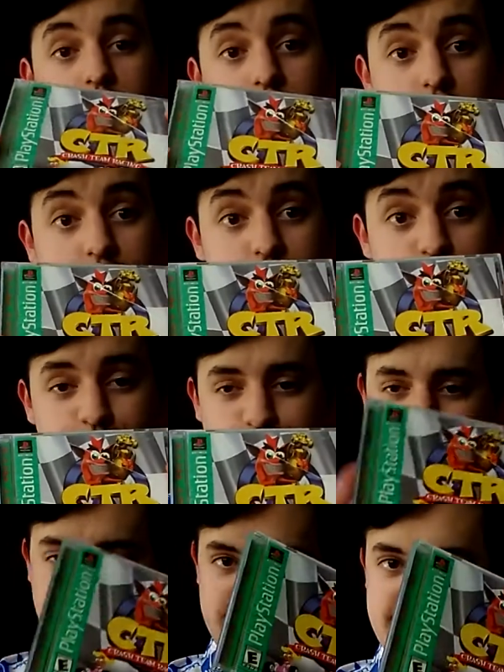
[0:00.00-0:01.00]
the
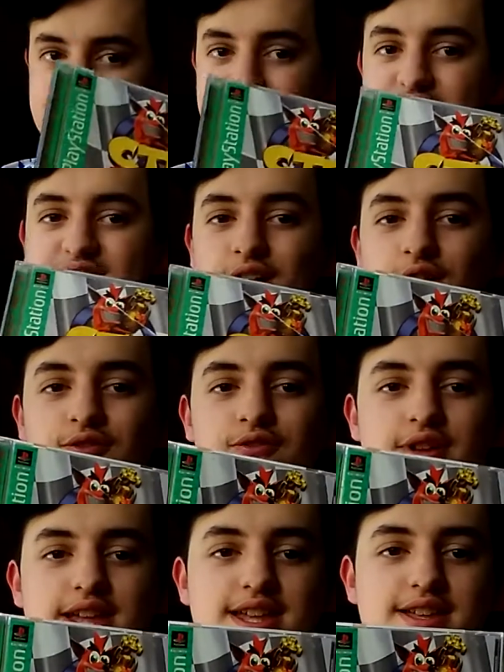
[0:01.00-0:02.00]
disc
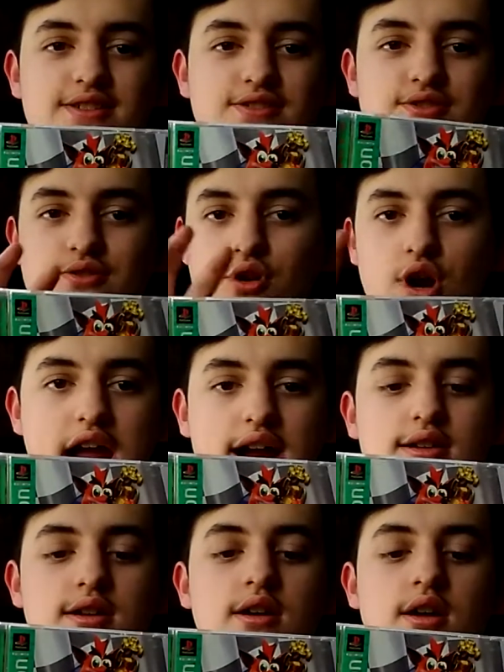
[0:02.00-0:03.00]
itself is
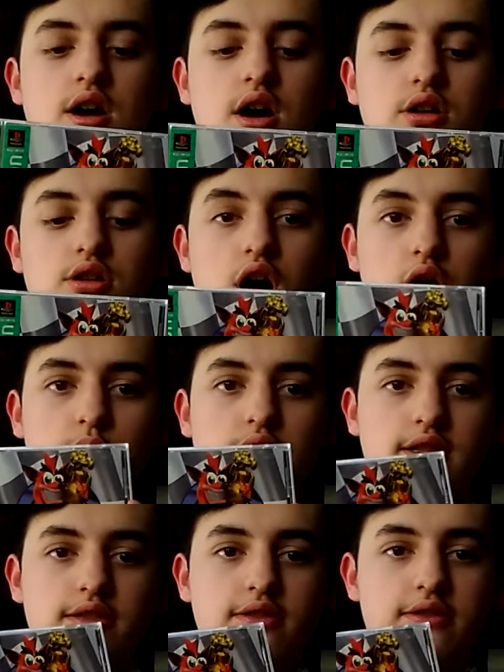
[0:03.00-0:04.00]
cracked along
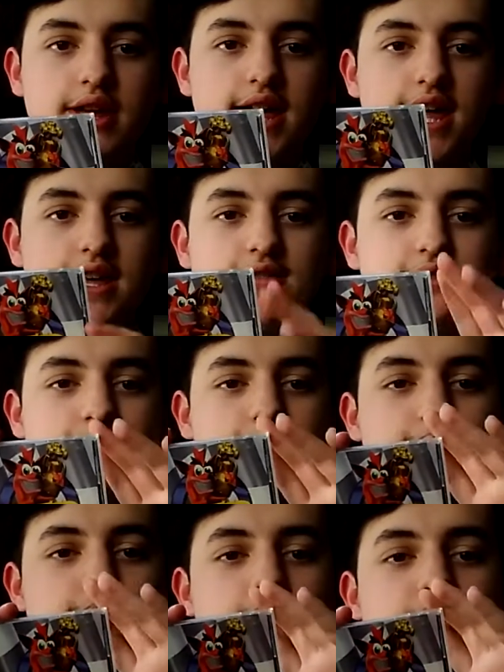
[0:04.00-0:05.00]
with the case
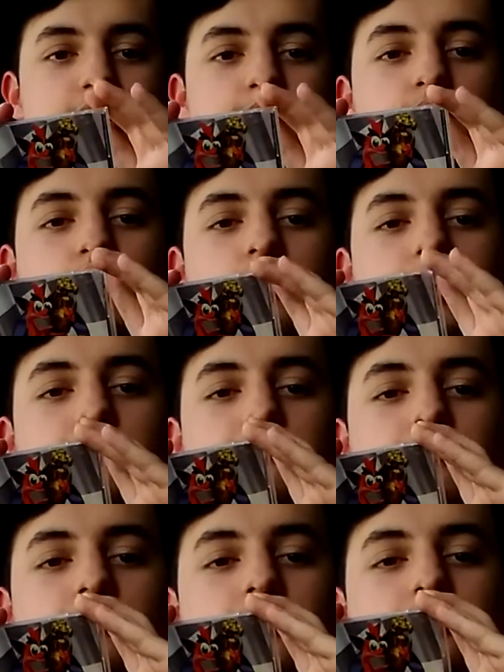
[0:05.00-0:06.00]
being broken.
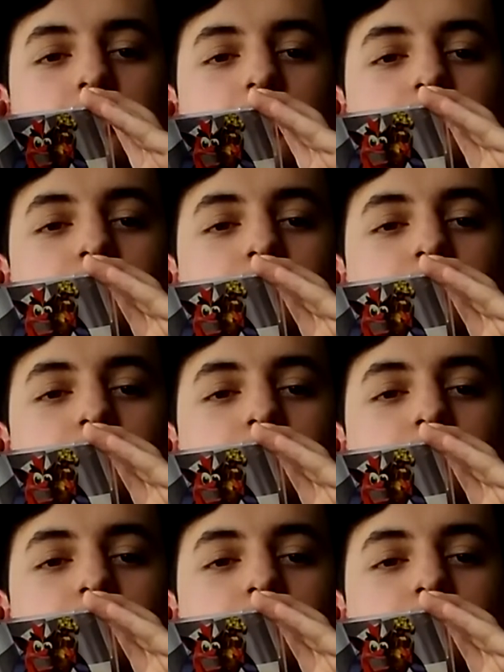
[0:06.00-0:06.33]
So